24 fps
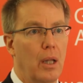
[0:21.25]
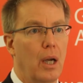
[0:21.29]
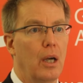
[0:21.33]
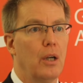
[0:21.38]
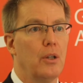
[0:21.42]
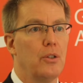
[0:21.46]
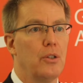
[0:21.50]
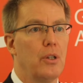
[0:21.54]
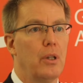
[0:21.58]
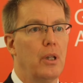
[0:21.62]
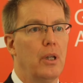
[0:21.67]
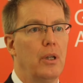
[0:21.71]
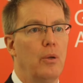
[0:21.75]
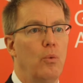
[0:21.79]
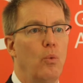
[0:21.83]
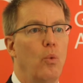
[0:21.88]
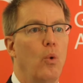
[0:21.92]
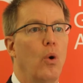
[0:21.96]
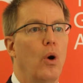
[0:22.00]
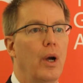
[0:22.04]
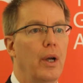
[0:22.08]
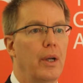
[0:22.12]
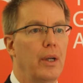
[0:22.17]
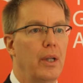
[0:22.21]
largely
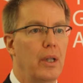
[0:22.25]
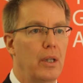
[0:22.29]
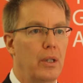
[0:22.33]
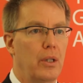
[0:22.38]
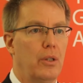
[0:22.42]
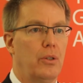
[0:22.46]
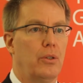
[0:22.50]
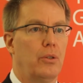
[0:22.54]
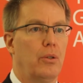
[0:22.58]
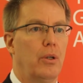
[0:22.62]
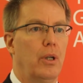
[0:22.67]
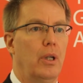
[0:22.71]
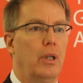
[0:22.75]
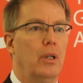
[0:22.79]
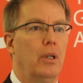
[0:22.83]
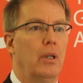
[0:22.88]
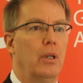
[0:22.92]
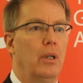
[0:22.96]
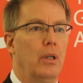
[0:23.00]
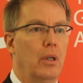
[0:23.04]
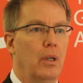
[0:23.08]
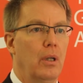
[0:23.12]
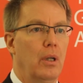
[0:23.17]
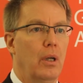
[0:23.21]
one industry,
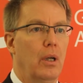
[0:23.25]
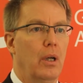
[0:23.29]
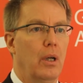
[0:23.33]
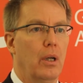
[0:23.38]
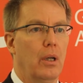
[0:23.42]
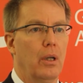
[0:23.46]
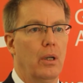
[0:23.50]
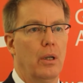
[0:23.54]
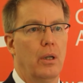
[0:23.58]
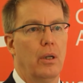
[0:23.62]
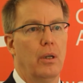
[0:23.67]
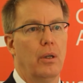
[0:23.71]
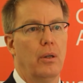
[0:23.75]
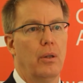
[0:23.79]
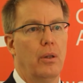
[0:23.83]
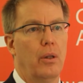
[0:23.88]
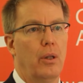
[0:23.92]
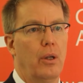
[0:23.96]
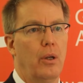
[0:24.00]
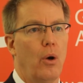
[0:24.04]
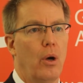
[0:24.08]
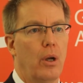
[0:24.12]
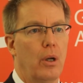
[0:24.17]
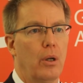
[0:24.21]

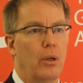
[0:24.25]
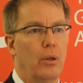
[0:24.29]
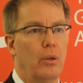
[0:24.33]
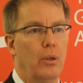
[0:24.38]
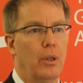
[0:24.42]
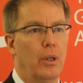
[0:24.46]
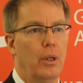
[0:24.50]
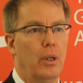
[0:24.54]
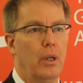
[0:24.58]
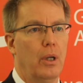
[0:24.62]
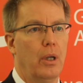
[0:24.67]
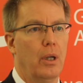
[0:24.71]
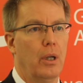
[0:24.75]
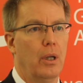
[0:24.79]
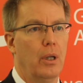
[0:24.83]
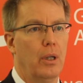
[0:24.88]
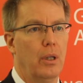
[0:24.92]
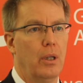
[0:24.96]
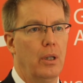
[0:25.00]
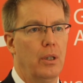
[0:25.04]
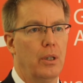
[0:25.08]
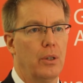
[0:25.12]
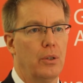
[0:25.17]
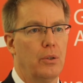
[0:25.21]
the auto
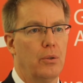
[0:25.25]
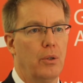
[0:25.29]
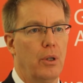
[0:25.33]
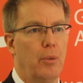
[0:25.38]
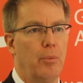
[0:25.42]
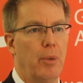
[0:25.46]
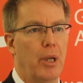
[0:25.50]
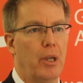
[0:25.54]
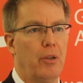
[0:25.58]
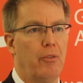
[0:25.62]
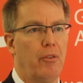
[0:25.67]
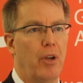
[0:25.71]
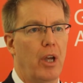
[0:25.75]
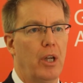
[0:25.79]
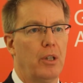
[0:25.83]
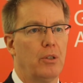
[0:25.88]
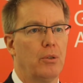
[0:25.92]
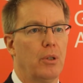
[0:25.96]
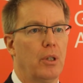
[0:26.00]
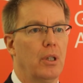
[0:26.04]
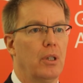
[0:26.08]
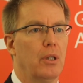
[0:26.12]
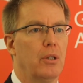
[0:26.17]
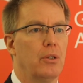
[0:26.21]
industry,
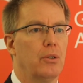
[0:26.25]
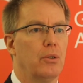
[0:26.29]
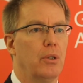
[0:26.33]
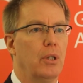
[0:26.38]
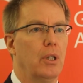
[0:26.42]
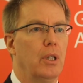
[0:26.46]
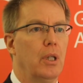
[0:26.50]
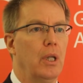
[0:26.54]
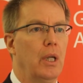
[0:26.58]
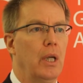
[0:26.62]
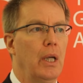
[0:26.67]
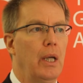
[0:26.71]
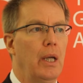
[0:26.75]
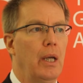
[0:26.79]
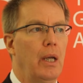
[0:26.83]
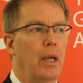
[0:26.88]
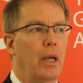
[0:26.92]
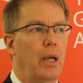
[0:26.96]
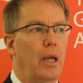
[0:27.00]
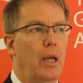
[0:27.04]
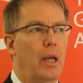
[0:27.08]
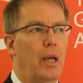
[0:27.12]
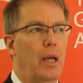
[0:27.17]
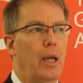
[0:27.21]
manufacturing industry.
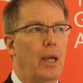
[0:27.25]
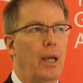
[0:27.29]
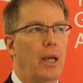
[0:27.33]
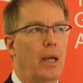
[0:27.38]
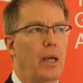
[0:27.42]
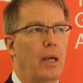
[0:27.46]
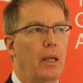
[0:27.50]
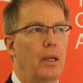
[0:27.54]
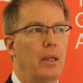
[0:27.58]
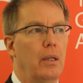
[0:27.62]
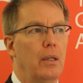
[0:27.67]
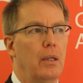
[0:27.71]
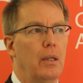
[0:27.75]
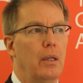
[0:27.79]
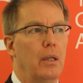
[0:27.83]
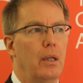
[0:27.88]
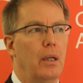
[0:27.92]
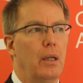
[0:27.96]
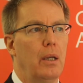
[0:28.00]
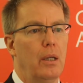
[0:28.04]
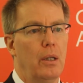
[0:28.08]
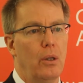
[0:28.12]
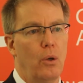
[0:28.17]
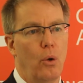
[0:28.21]
And
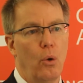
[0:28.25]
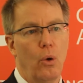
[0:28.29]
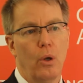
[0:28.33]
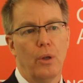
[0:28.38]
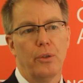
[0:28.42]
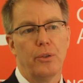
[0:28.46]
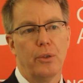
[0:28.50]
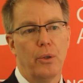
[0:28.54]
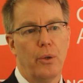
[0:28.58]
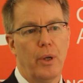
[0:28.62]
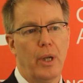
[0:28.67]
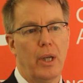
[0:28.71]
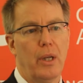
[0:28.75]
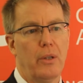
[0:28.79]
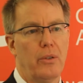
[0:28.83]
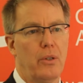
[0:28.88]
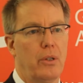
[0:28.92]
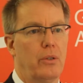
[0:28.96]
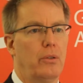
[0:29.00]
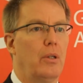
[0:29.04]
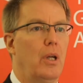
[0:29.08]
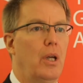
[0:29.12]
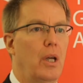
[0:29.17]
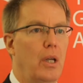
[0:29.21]
it also has
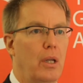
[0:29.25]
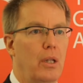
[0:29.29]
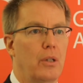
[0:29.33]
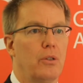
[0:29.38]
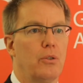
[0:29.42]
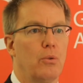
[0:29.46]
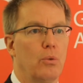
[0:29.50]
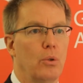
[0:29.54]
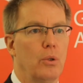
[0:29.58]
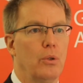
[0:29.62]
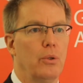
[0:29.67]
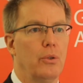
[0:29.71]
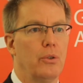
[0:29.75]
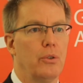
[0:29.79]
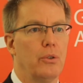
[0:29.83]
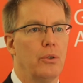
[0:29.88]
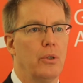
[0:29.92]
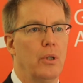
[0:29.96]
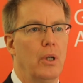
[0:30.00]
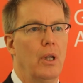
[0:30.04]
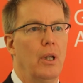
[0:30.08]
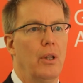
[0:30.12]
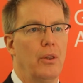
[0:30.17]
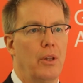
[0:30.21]
as at its
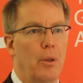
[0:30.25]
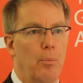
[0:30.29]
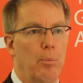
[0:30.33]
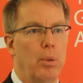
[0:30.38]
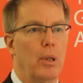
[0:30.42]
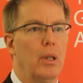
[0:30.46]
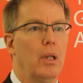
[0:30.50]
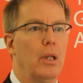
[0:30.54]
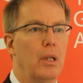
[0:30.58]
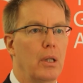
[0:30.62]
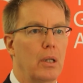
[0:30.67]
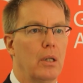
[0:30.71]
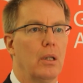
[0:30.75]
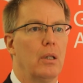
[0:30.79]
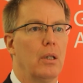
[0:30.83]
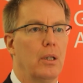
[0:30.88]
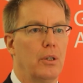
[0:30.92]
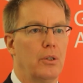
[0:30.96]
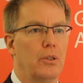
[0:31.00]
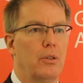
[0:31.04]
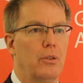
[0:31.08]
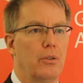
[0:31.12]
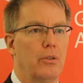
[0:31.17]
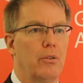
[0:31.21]
roots the political
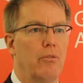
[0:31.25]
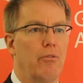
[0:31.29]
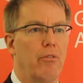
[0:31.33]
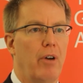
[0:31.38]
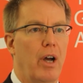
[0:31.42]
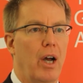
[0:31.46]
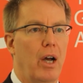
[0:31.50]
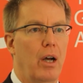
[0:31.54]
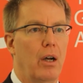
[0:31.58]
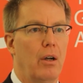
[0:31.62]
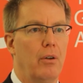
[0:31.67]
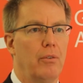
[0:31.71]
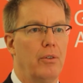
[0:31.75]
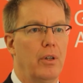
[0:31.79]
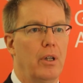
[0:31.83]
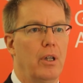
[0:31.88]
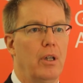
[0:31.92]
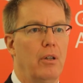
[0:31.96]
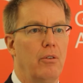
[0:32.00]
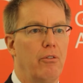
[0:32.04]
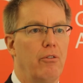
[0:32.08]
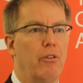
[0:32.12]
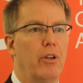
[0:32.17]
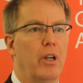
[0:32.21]
issues involved
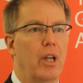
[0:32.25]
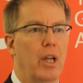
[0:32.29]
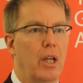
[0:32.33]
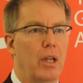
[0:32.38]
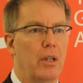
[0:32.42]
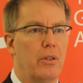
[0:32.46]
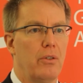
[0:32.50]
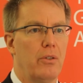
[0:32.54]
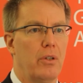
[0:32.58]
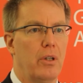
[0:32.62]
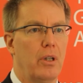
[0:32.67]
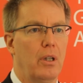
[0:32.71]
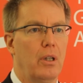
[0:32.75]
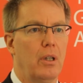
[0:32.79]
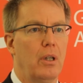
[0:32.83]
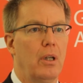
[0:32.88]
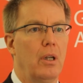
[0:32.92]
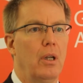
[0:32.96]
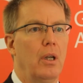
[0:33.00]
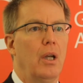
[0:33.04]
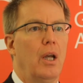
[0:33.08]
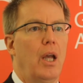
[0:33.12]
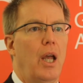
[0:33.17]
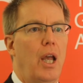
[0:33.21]
in financing
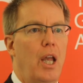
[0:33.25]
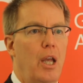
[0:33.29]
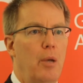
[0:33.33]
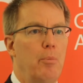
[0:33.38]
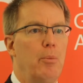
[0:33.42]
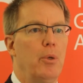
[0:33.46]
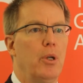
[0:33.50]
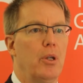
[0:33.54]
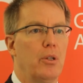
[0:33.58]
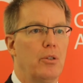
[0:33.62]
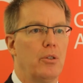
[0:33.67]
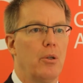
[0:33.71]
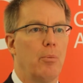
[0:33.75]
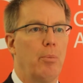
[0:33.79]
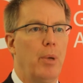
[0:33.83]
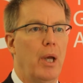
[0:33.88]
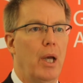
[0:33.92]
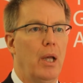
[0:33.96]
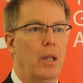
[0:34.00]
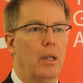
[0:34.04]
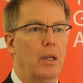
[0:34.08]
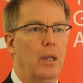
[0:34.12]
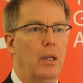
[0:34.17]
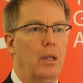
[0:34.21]
a
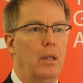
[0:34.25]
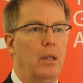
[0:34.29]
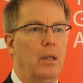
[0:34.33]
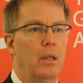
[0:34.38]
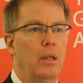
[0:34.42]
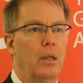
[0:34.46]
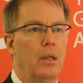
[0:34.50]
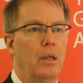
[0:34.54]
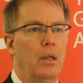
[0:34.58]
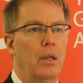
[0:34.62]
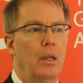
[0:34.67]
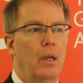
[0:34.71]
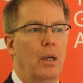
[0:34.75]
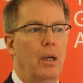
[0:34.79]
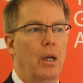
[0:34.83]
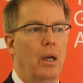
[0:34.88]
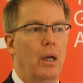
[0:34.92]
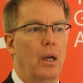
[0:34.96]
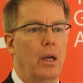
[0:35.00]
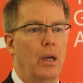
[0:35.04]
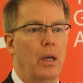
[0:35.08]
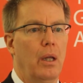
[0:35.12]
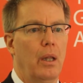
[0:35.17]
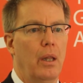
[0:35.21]
municipality
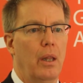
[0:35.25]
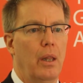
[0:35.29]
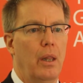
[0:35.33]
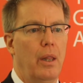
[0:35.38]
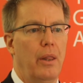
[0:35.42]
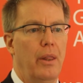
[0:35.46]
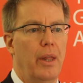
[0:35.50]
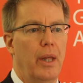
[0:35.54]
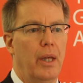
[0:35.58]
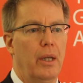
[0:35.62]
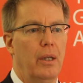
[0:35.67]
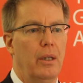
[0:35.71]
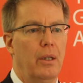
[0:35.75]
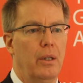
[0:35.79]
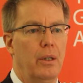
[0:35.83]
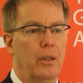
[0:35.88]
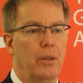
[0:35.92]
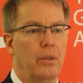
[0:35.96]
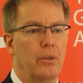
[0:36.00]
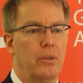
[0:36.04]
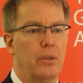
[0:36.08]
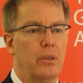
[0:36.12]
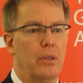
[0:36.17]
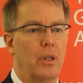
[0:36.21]
that
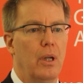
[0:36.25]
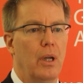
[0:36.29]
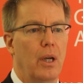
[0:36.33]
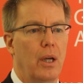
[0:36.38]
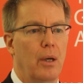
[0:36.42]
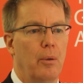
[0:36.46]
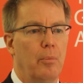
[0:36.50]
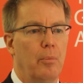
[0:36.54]
is